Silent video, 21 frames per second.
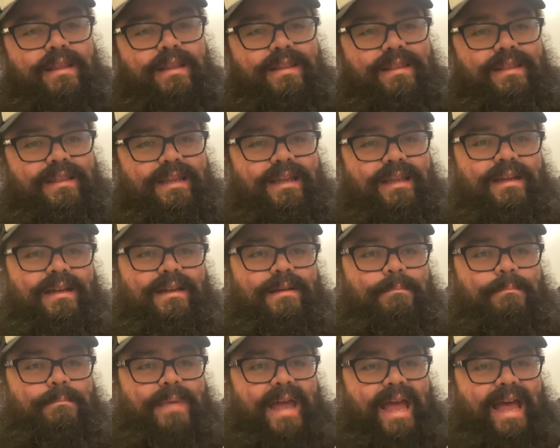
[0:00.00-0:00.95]
the
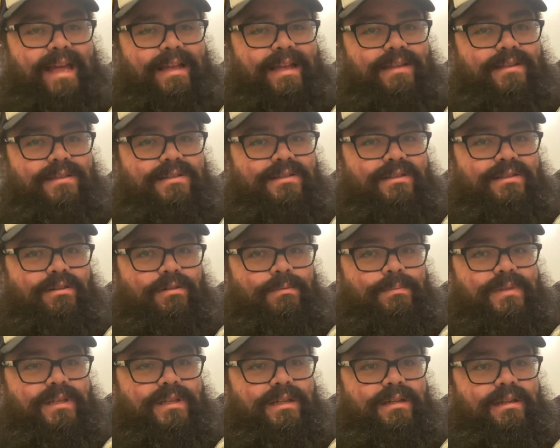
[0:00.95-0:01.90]
bat is
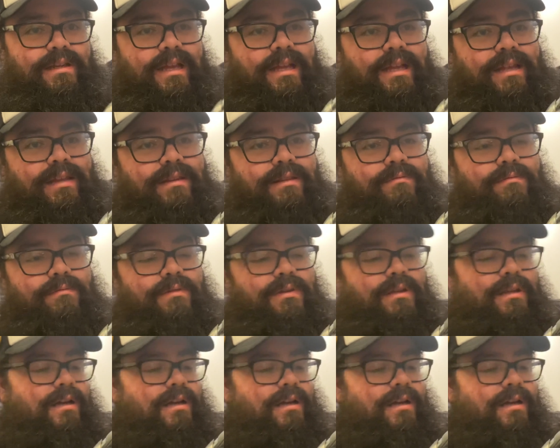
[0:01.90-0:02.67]
sculpted, and